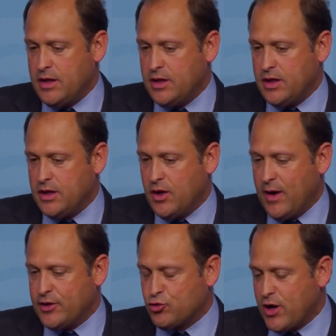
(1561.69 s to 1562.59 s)
You
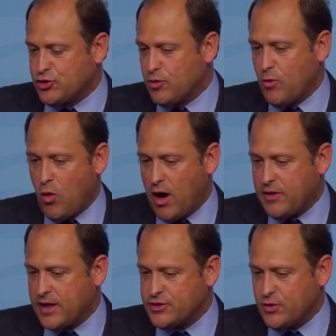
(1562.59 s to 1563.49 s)
know, and Treasurer Moore,
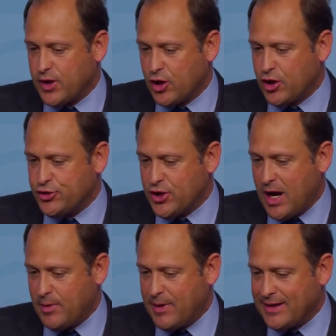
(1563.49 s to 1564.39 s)
I think, is doing a good
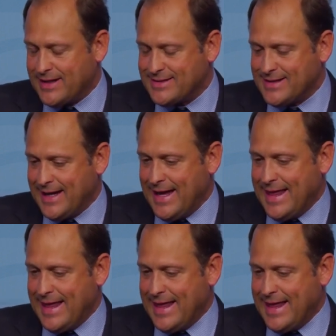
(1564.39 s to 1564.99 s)
job about this.